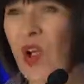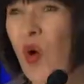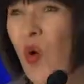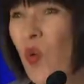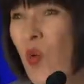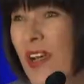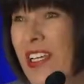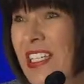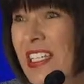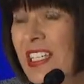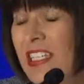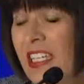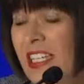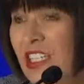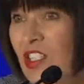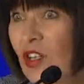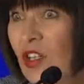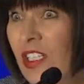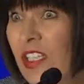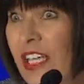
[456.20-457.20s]
What does this
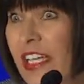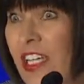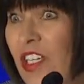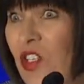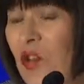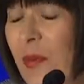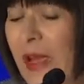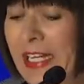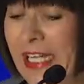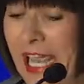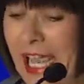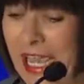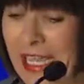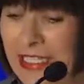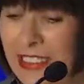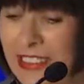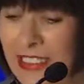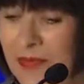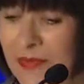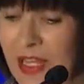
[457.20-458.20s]
look like, you might
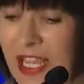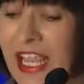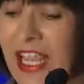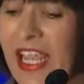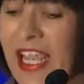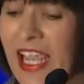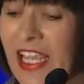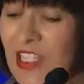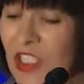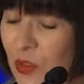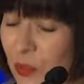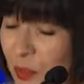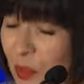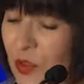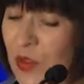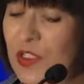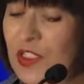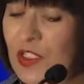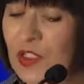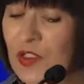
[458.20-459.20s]
ask? It's a
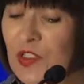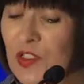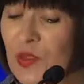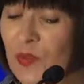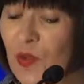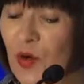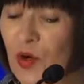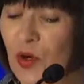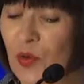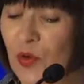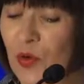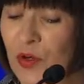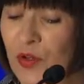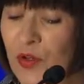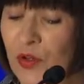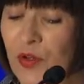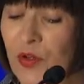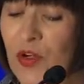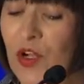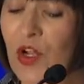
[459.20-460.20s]
personal support
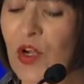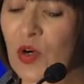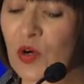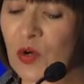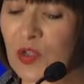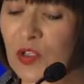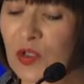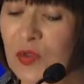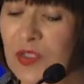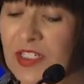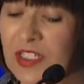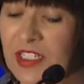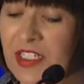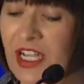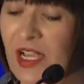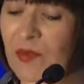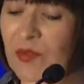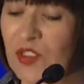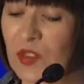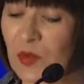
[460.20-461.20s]
worker who used to
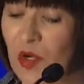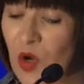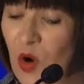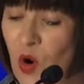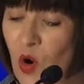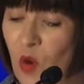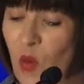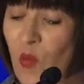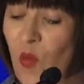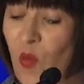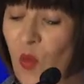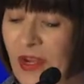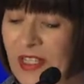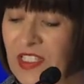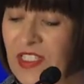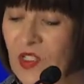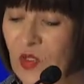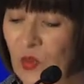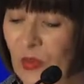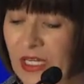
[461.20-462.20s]
come to a home
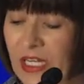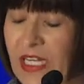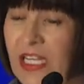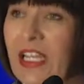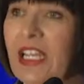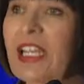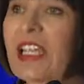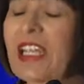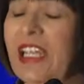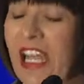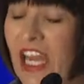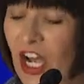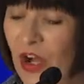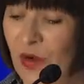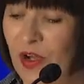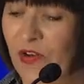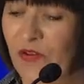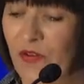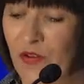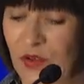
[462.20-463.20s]
once a week,
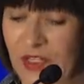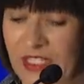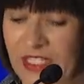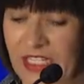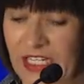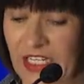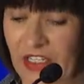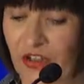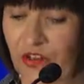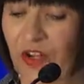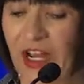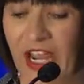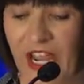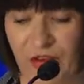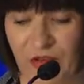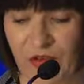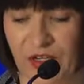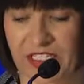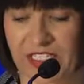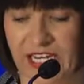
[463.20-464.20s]
caring for a senior
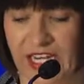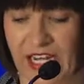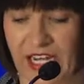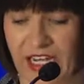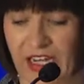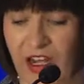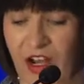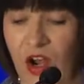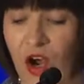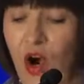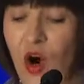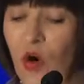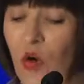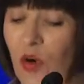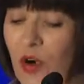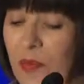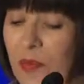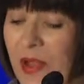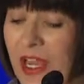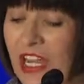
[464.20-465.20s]
every day,
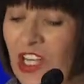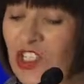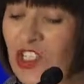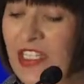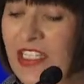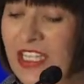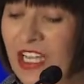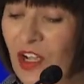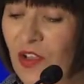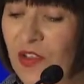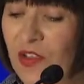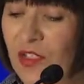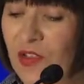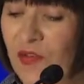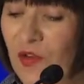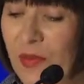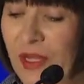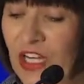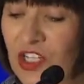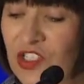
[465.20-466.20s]
or a patient's health
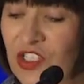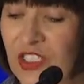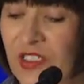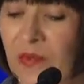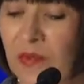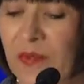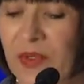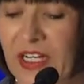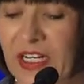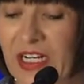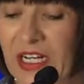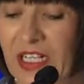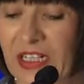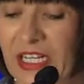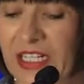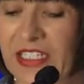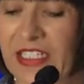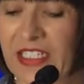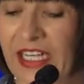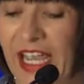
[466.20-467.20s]
information being
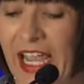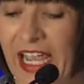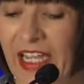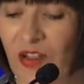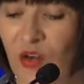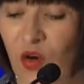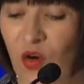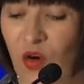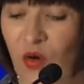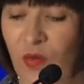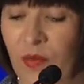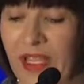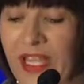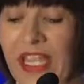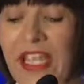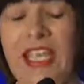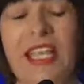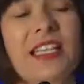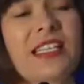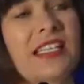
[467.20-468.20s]
collected at home
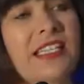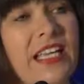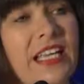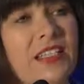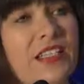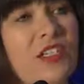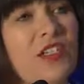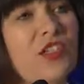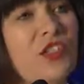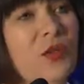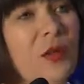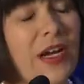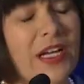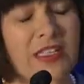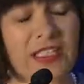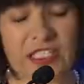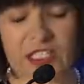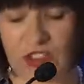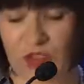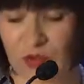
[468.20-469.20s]
and sent
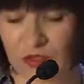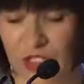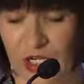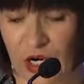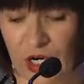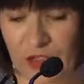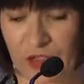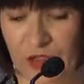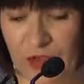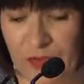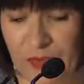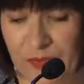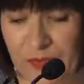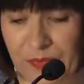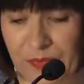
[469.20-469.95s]
directly to their doctor.